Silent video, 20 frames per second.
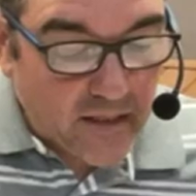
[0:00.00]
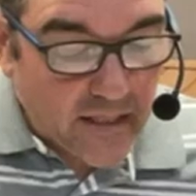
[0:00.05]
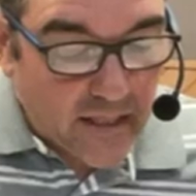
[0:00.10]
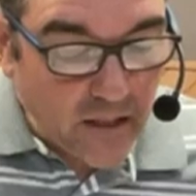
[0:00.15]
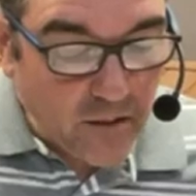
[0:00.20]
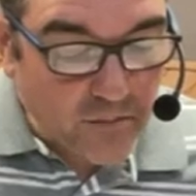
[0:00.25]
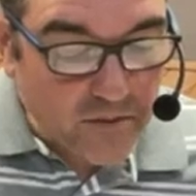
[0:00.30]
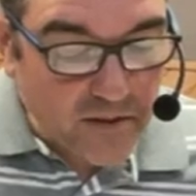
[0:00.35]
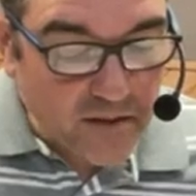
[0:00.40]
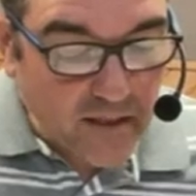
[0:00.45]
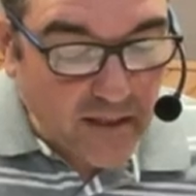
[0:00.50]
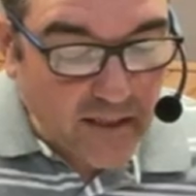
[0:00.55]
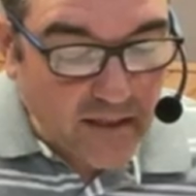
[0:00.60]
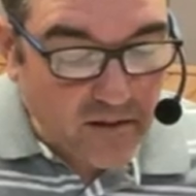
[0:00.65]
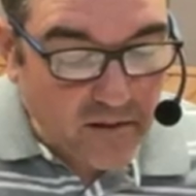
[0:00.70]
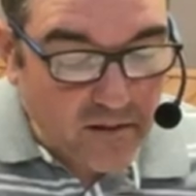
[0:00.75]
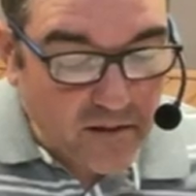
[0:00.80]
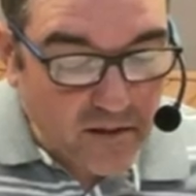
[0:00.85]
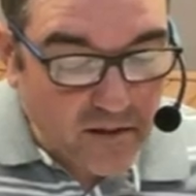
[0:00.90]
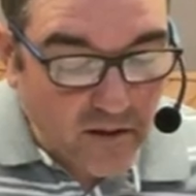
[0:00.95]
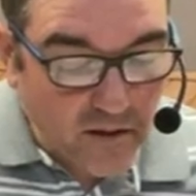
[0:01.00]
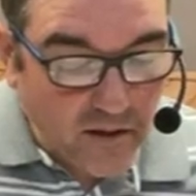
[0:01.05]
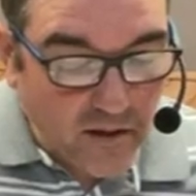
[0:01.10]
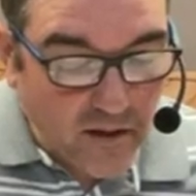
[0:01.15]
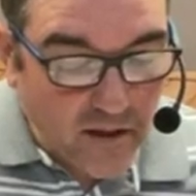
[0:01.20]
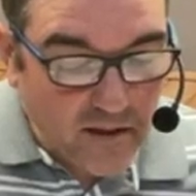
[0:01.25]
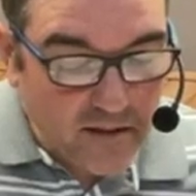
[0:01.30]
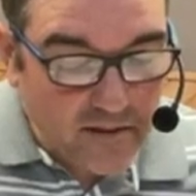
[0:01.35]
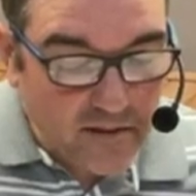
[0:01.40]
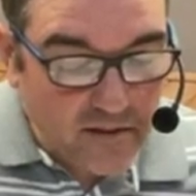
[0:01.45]
Outside are the
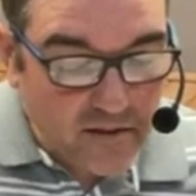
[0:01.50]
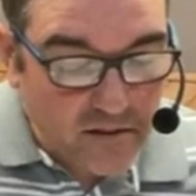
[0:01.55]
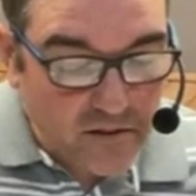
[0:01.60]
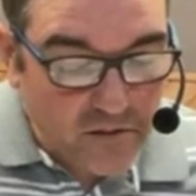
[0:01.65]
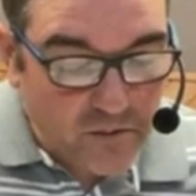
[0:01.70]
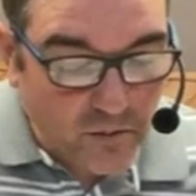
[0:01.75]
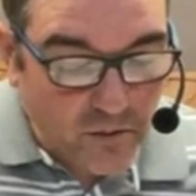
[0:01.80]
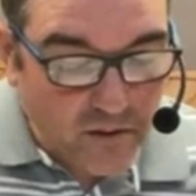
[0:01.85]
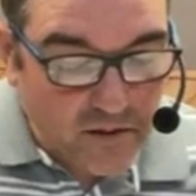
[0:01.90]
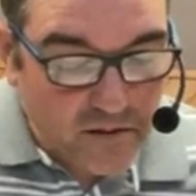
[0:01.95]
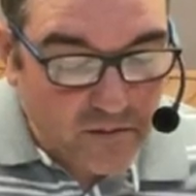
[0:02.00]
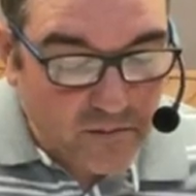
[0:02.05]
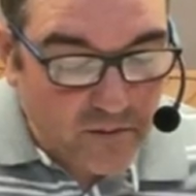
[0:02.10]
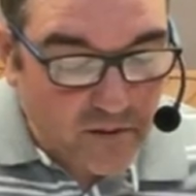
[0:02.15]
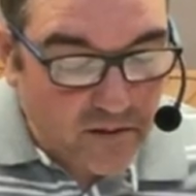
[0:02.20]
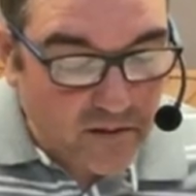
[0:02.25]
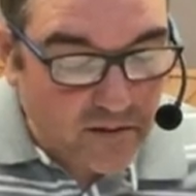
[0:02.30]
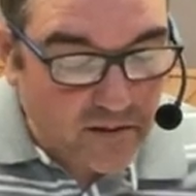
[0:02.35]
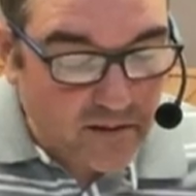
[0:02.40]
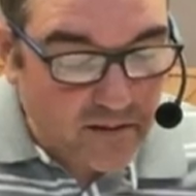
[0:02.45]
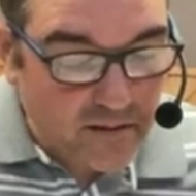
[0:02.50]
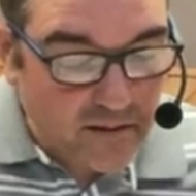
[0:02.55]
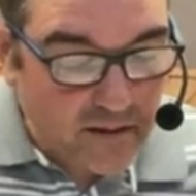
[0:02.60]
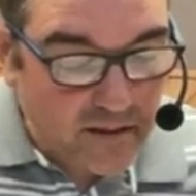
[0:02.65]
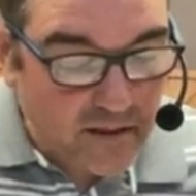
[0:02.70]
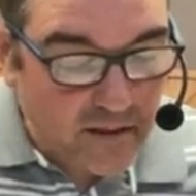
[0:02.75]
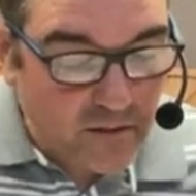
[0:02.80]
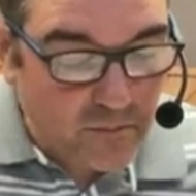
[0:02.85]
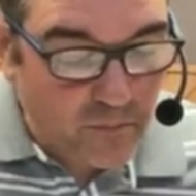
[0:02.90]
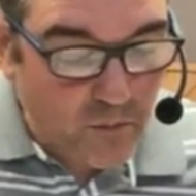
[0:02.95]
dogs and the sorcerers
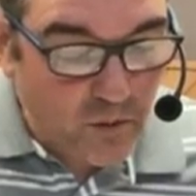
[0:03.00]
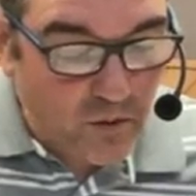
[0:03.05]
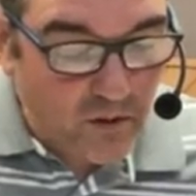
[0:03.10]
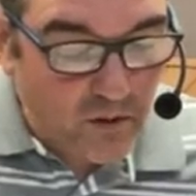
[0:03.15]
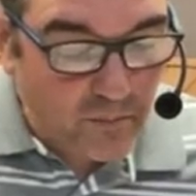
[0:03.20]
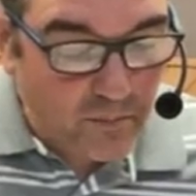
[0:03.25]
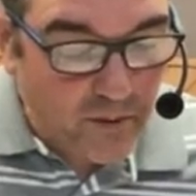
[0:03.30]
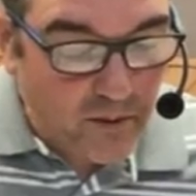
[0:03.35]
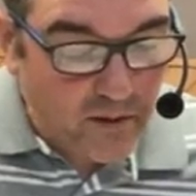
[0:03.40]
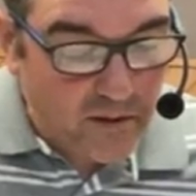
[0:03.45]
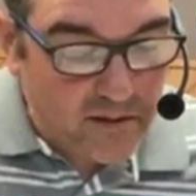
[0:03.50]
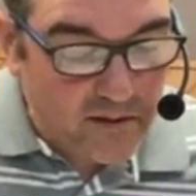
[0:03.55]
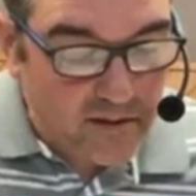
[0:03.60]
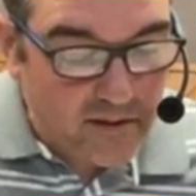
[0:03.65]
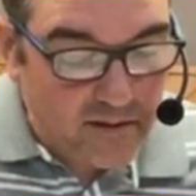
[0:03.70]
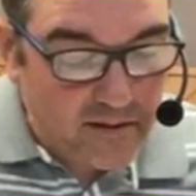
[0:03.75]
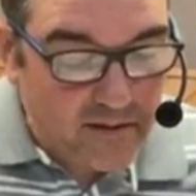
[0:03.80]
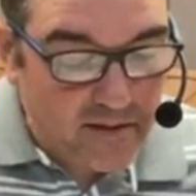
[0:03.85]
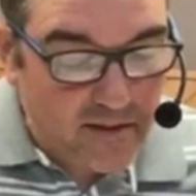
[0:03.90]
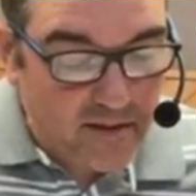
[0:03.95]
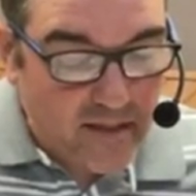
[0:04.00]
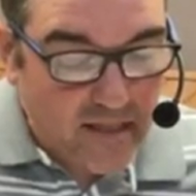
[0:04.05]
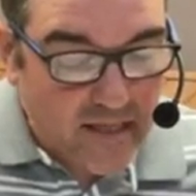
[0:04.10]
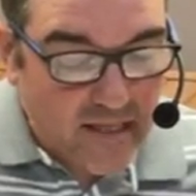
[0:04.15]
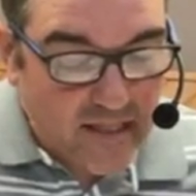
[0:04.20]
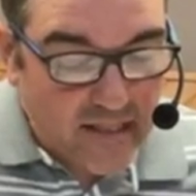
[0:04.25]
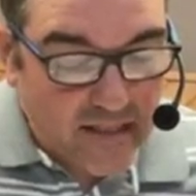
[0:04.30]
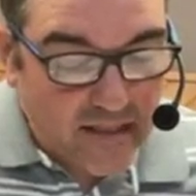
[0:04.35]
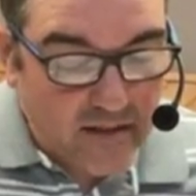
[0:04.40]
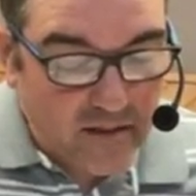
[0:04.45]
and the immoral persons
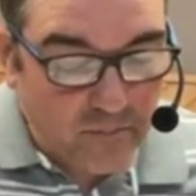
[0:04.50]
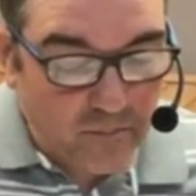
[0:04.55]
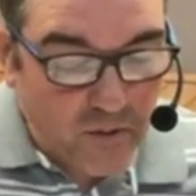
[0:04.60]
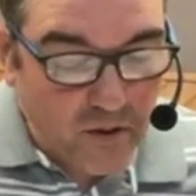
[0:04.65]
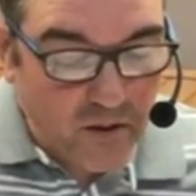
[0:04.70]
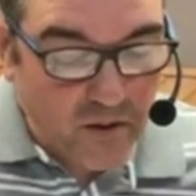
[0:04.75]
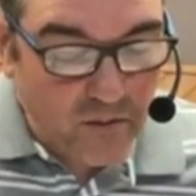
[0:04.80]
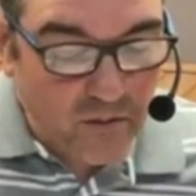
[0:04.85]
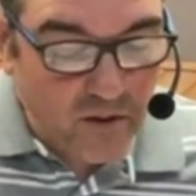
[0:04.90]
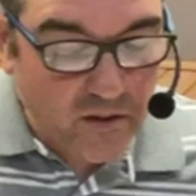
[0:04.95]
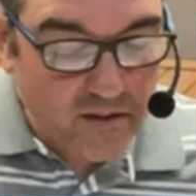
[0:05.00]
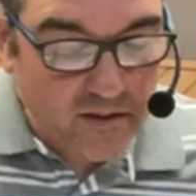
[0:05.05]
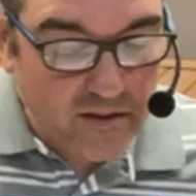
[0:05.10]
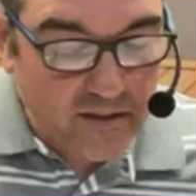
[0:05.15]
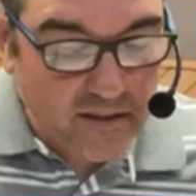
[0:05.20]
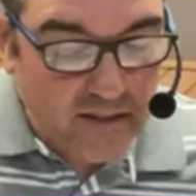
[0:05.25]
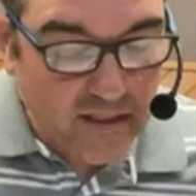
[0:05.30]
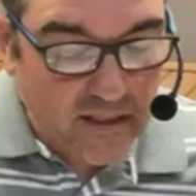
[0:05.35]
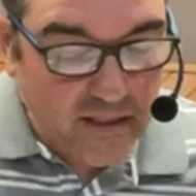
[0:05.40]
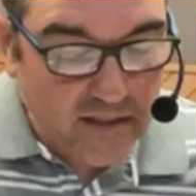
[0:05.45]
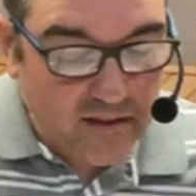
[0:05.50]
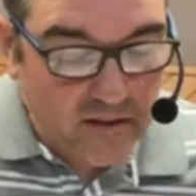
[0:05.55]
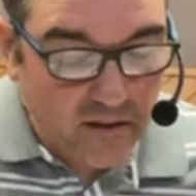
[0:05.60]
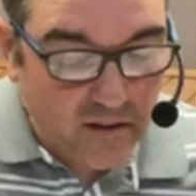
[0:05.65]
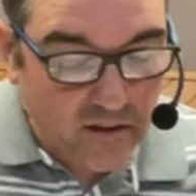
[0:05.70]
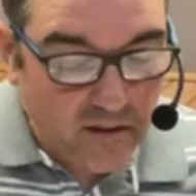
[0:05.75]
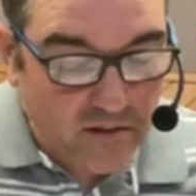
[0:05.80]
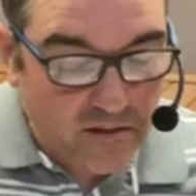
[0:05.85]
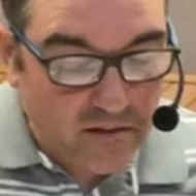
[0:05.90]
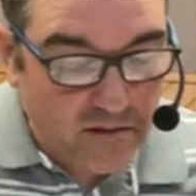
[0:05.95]
and the murderers and the
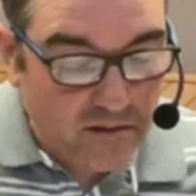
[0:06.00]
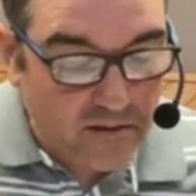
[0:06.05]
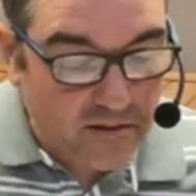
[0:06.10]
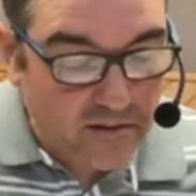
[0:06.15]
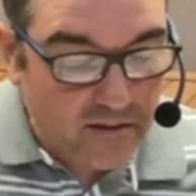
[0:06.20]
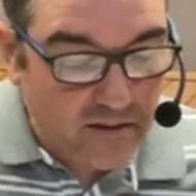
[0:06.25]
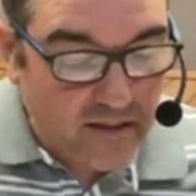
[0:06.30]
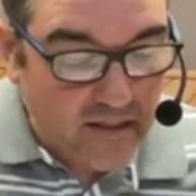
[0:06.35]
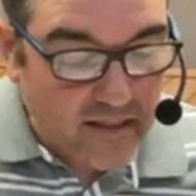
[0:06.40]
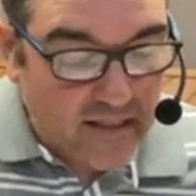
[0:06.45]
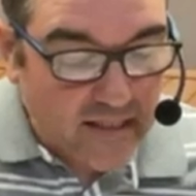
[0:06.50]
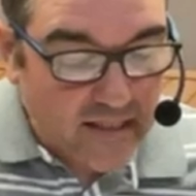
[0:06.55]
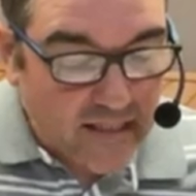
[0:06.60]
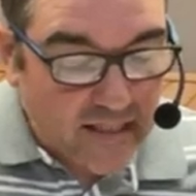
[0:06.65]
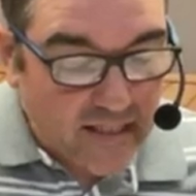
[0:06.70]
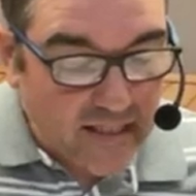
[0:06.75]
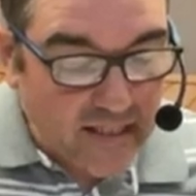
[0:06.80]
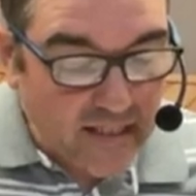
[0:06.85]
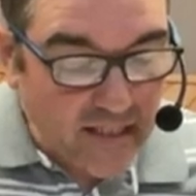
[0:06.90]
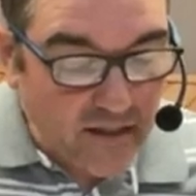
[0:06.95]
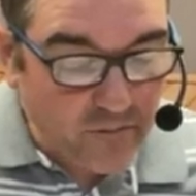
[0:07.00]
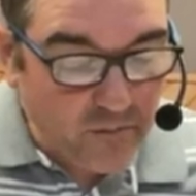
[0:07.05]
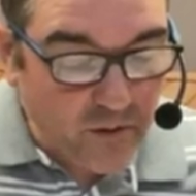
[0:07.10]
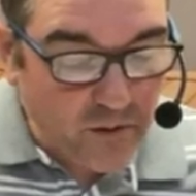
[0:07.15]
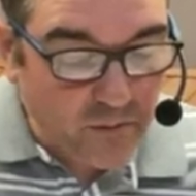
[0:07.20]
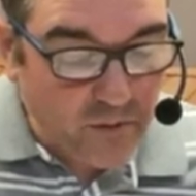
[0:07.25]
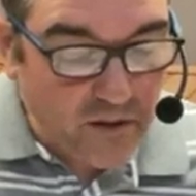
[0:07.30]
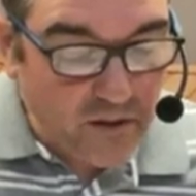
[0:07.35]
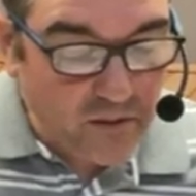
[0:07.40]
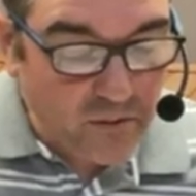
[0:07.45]
idolaters and
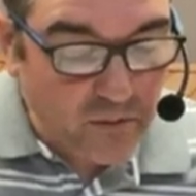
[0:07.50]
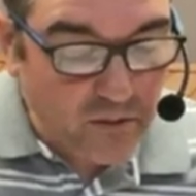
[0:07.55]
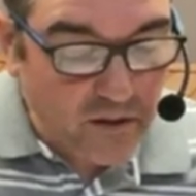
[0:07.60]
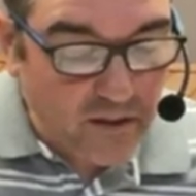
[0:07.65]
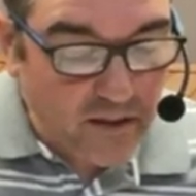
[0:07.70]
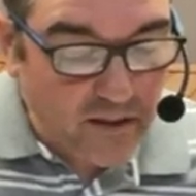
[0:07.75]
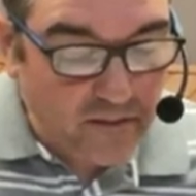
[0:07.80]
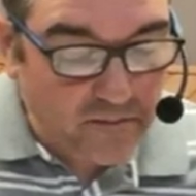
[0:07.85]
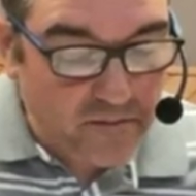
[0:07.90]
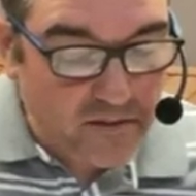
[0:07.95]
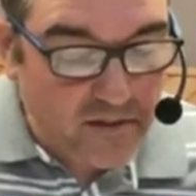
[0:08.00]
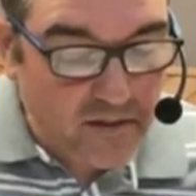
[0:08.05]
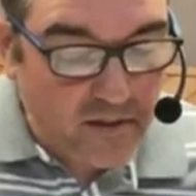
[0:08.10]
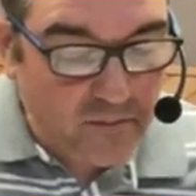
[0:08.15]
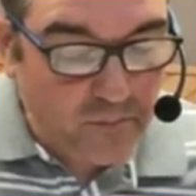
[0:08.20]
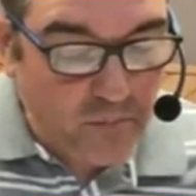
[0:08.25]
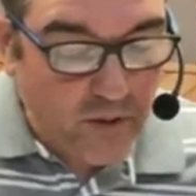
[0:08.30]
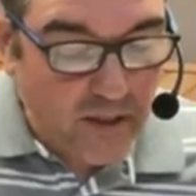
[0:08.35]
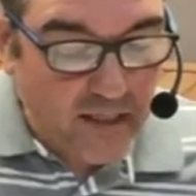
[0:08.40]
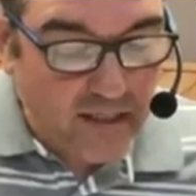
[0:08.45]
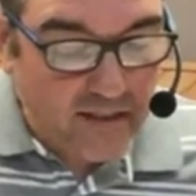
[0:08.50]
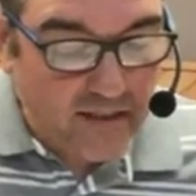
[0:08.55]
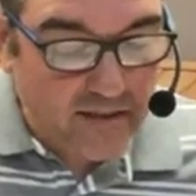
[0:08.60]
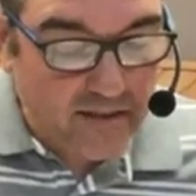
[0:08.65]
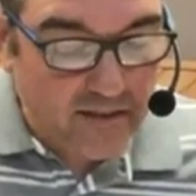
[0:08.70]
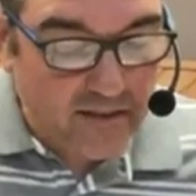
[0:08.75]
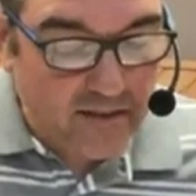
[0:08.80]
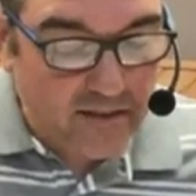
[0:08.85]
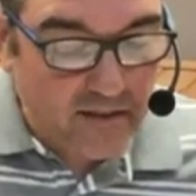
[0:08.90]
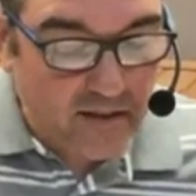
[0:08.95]
everyone who loves and
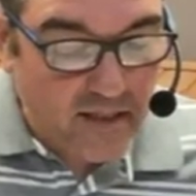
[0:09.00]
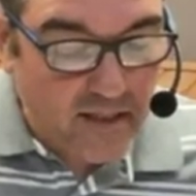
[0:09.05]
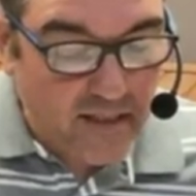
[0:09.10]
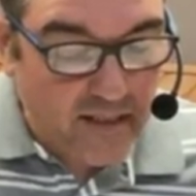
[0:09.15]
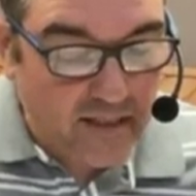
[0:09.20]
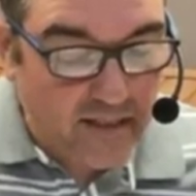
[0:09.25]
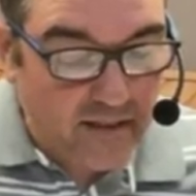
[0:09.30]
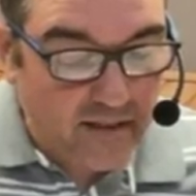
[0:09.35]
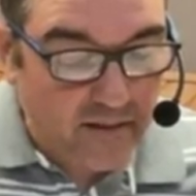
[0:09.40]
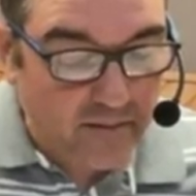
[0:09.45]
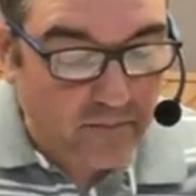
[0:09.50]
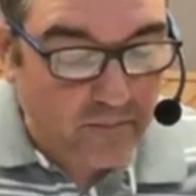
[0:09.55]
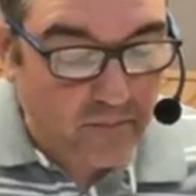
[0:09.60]
practices lying.